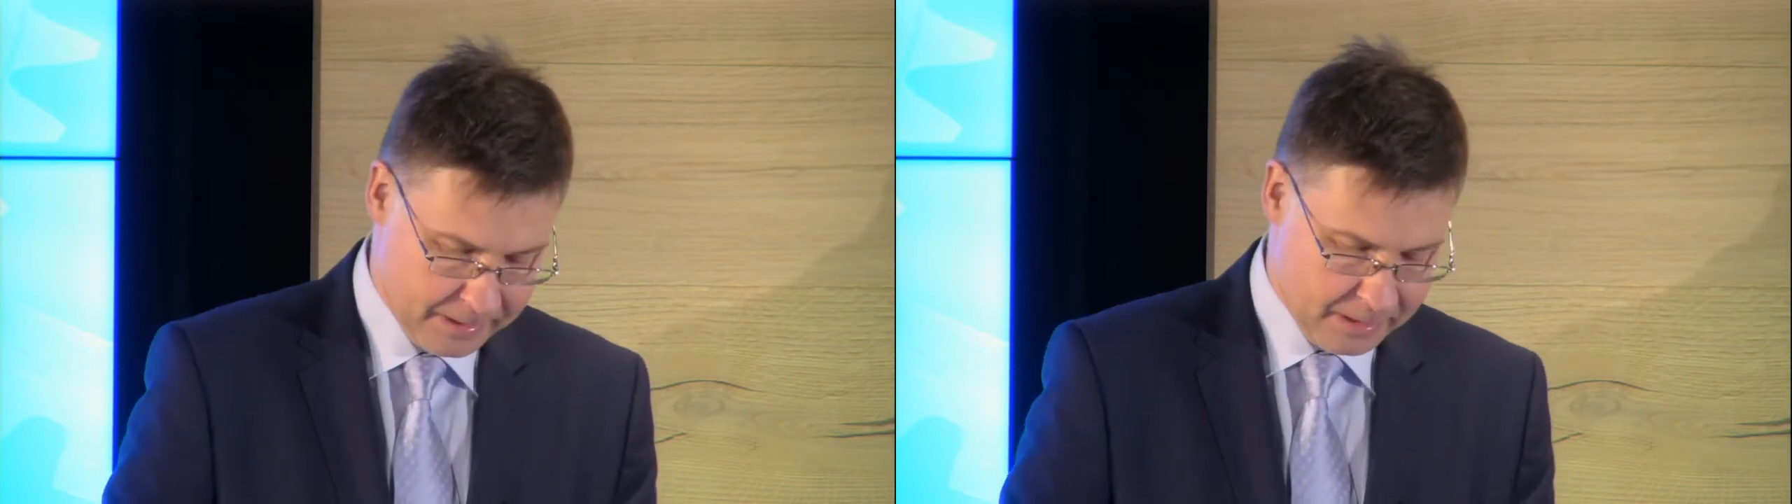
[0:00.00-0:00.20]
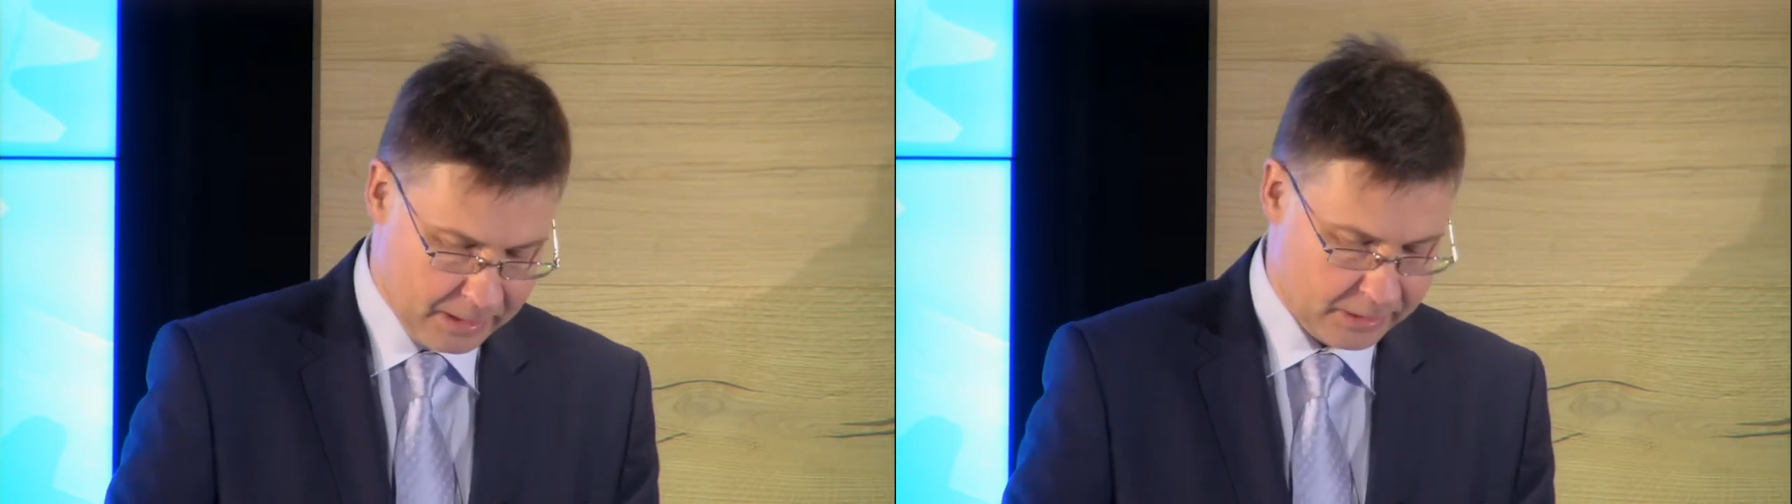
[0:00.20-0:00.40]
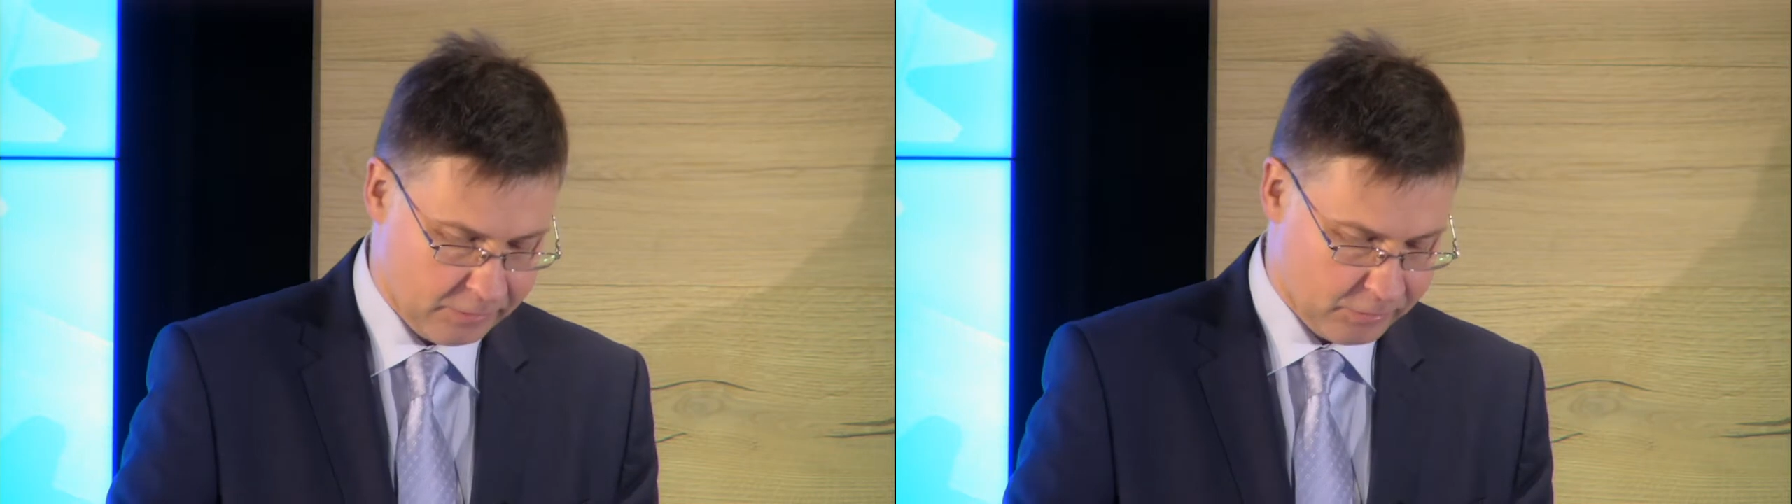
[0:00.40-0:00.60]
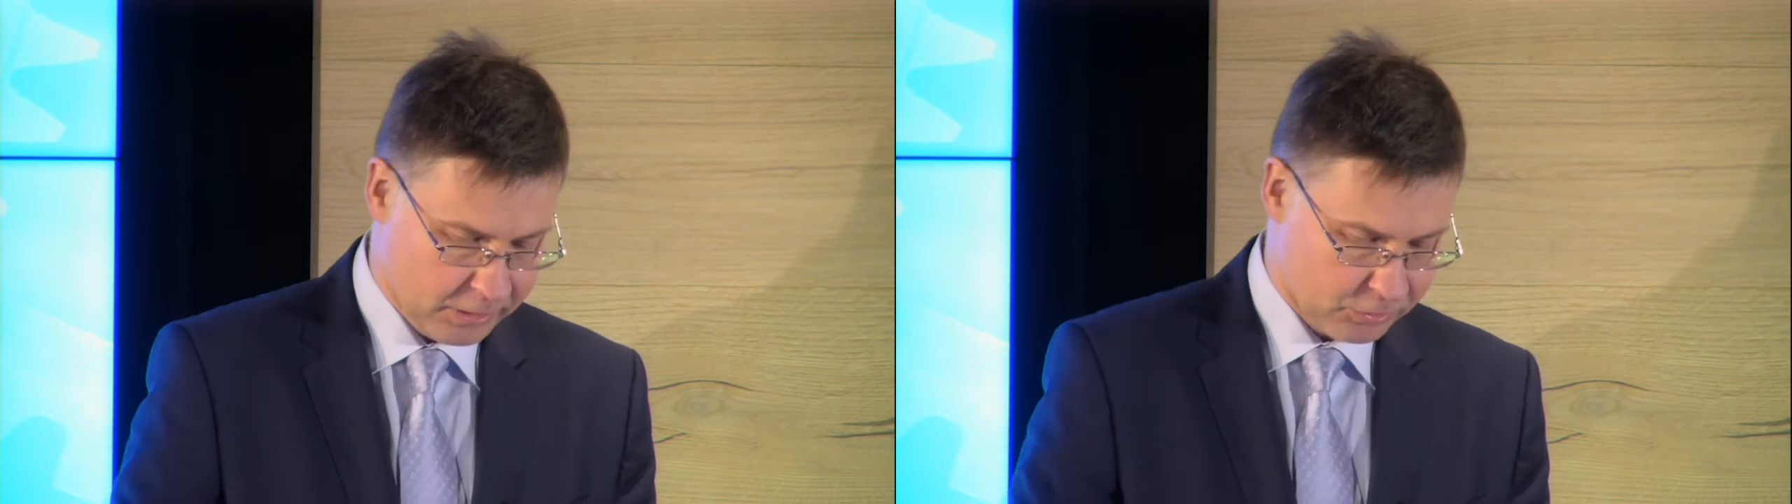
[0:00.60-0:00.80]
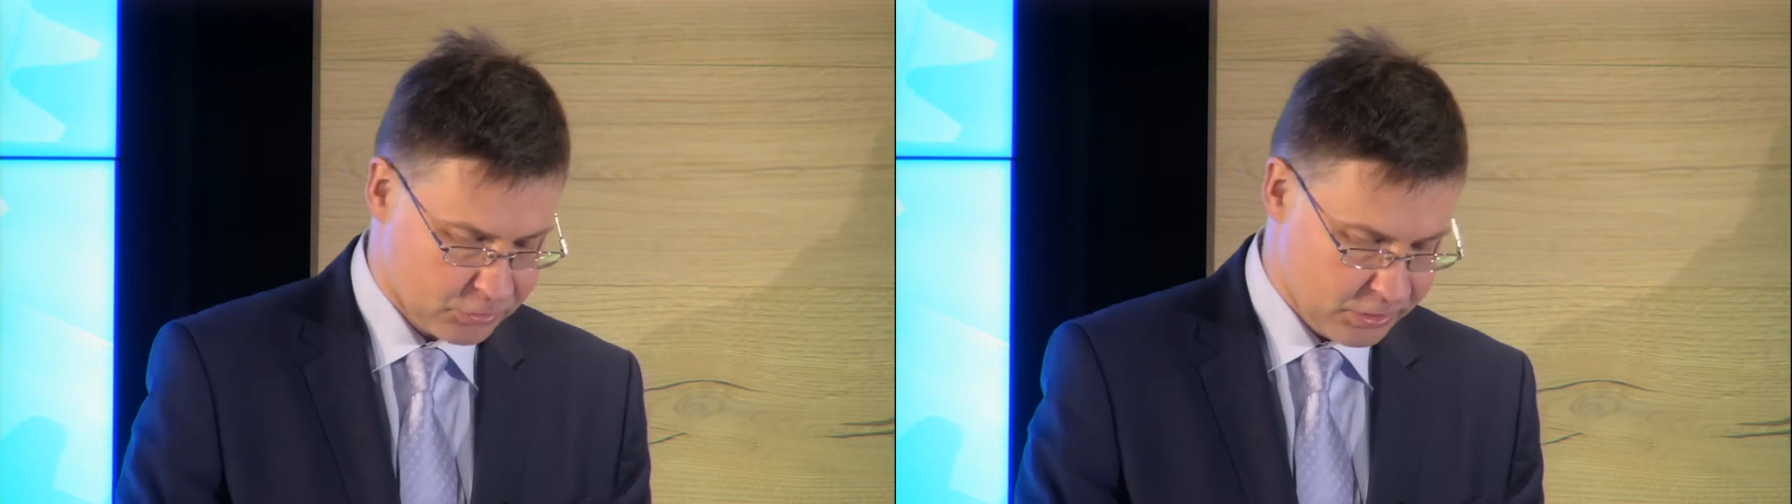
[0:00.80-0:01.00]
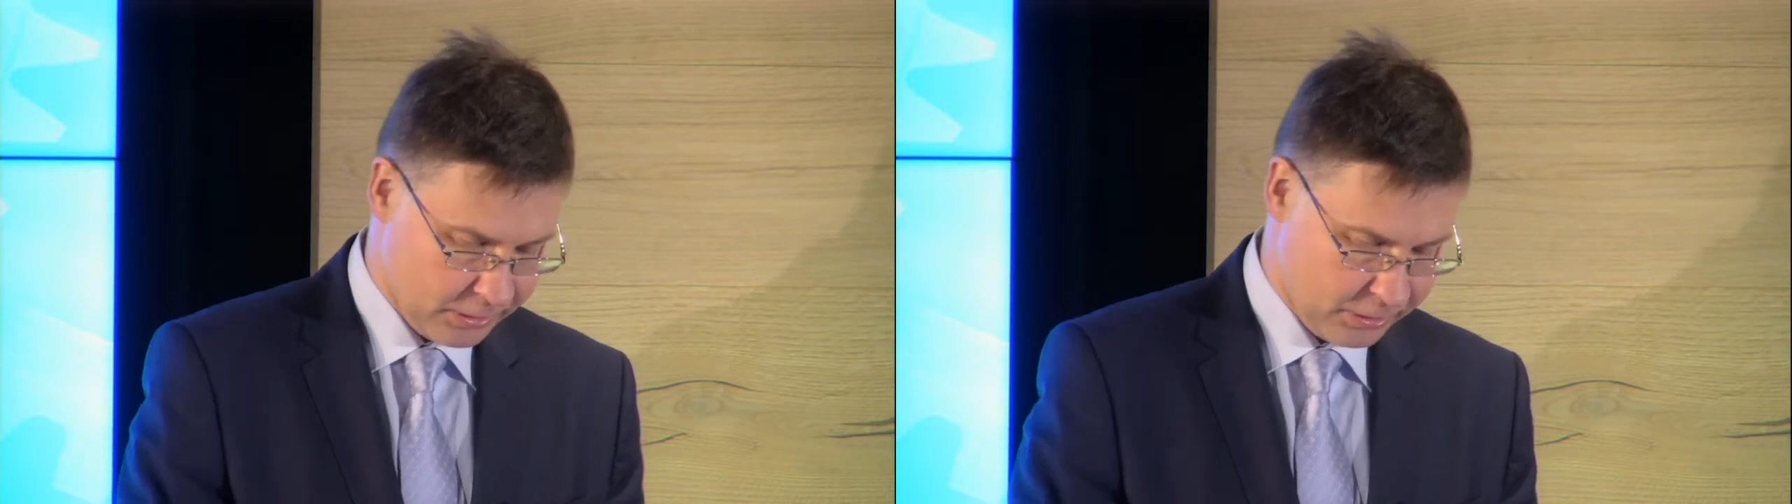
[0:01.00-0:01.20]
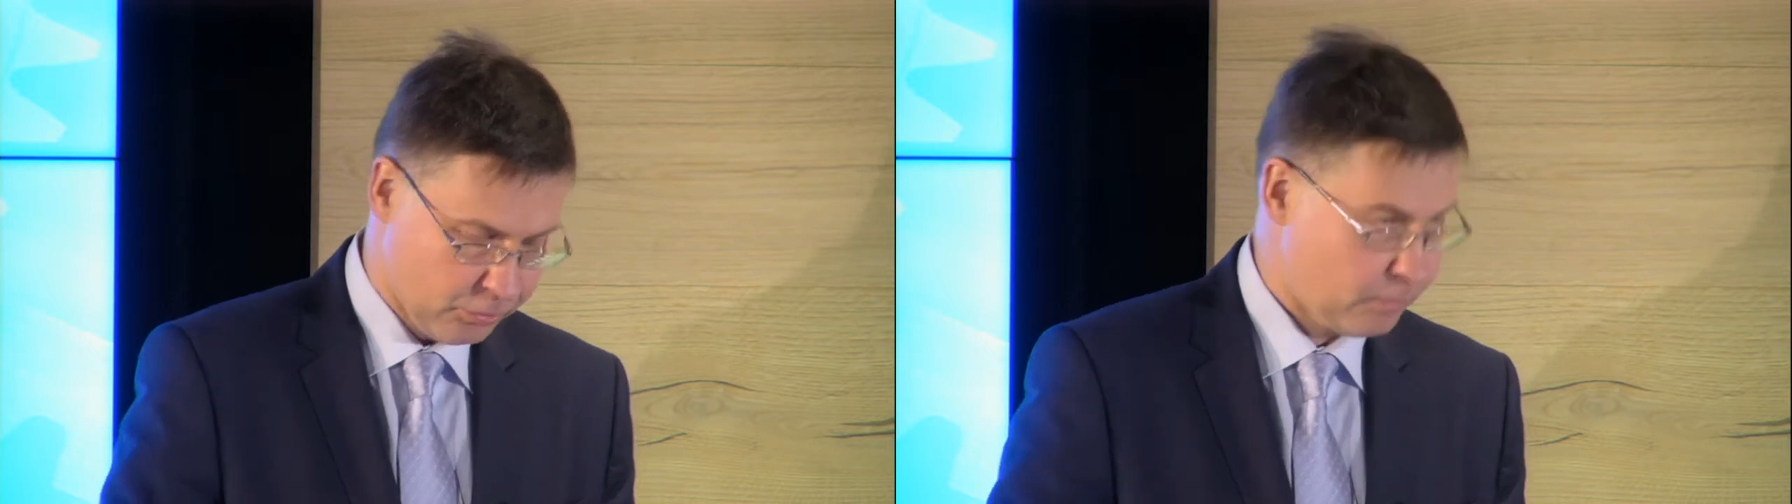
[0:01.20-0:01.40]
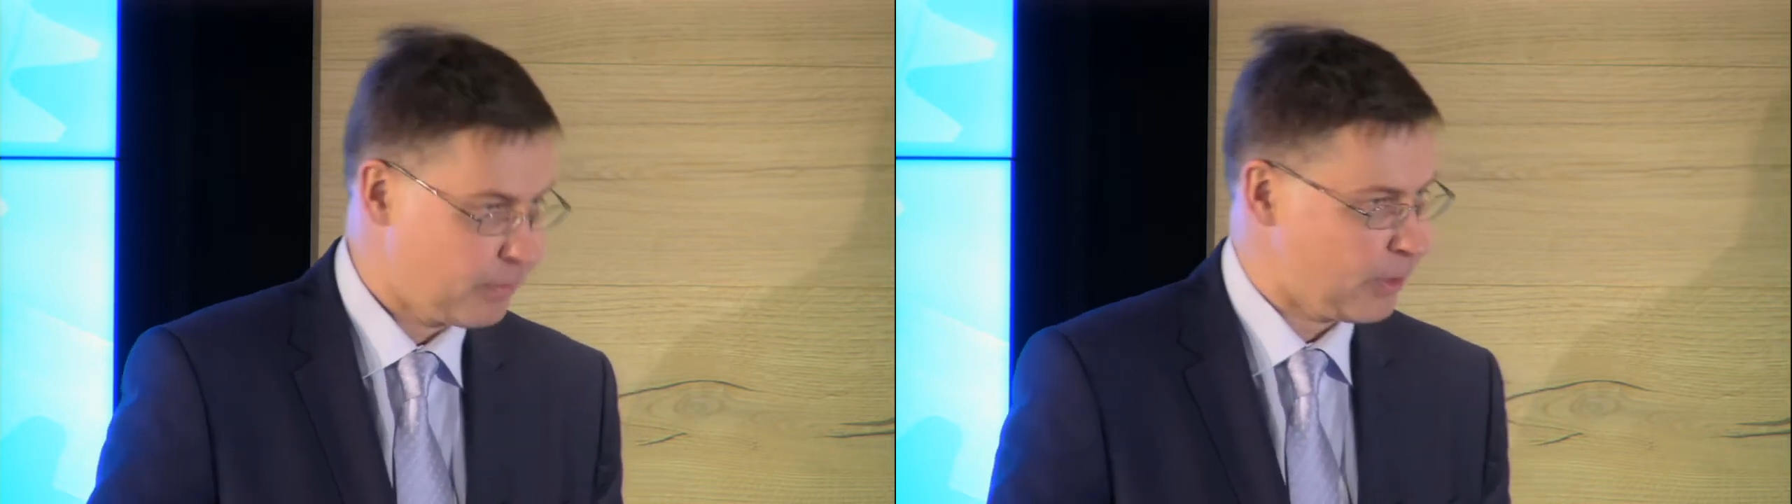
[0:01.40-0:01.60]
and I would like to thank
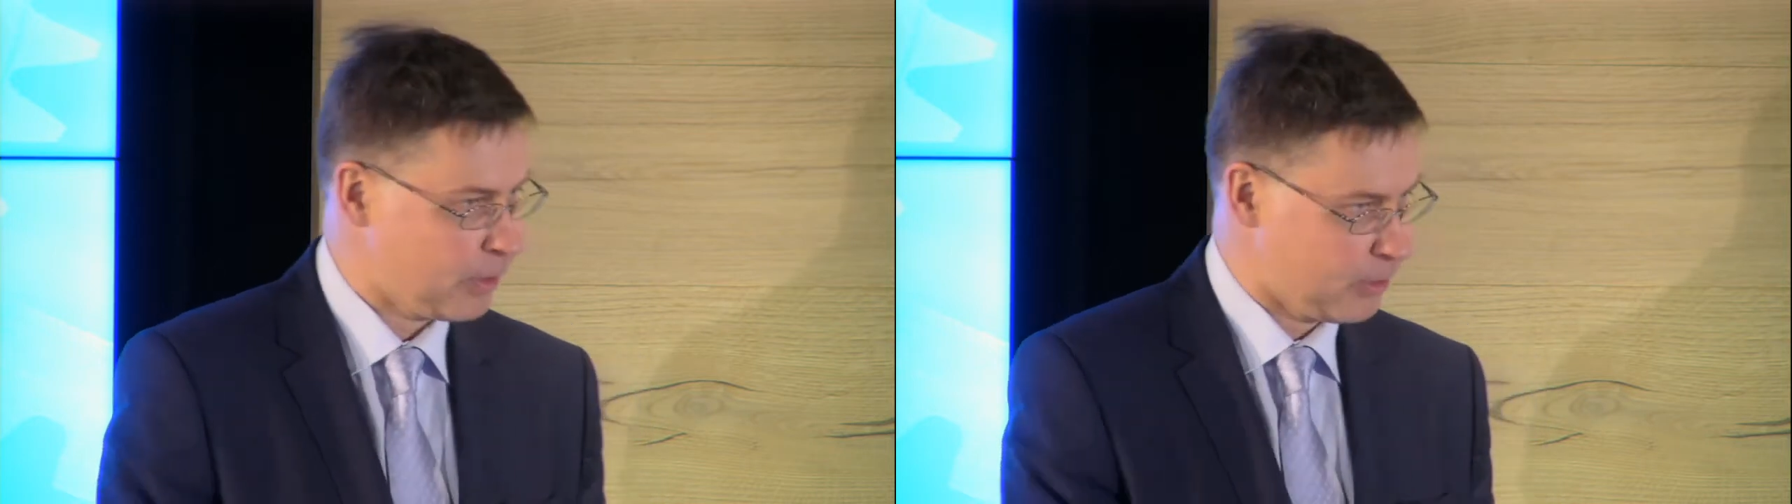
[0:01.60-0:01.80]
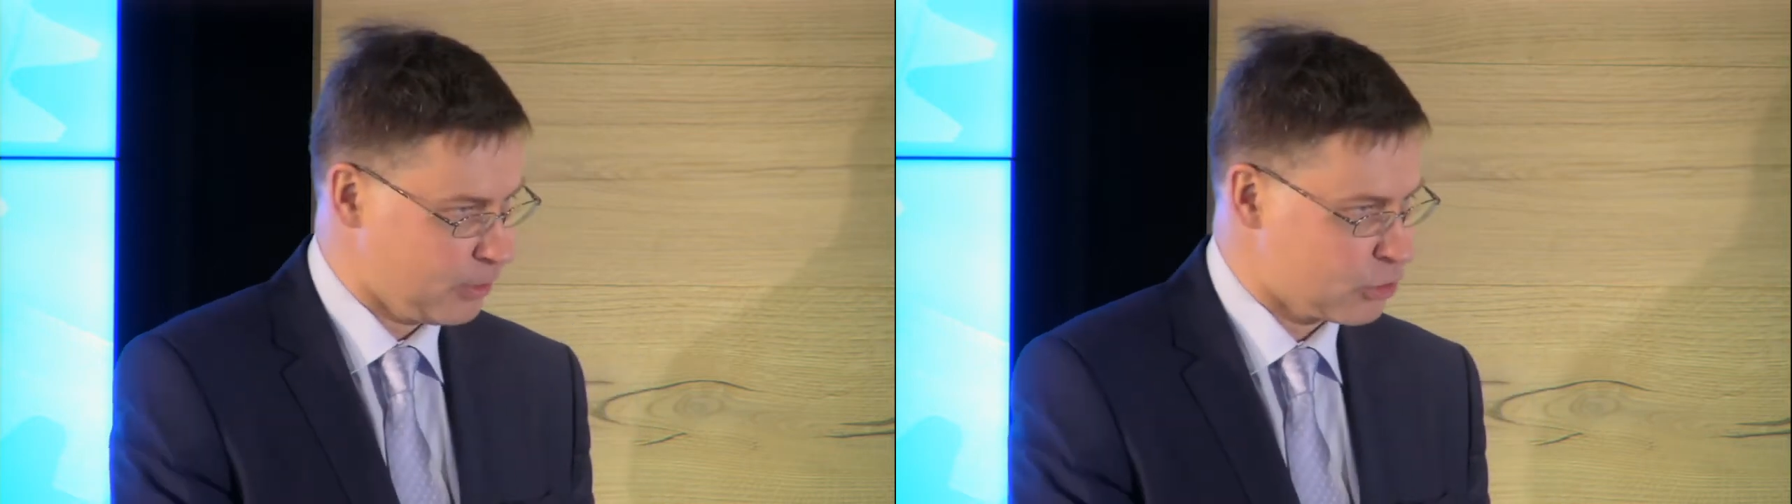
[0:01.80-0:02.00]
EIOPA and uh,